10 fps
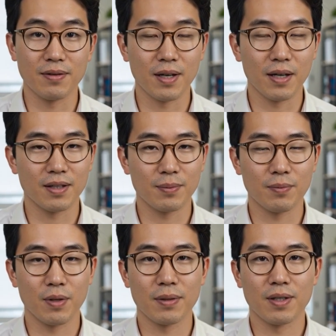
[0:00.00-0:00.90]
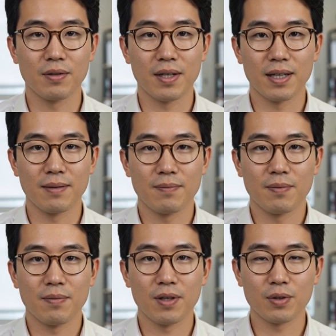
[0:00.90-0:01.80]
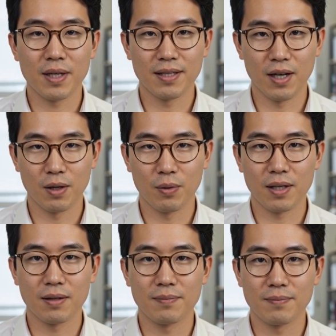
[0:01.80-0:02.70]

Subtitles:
The cost is performance overhead from virtualizing hardware,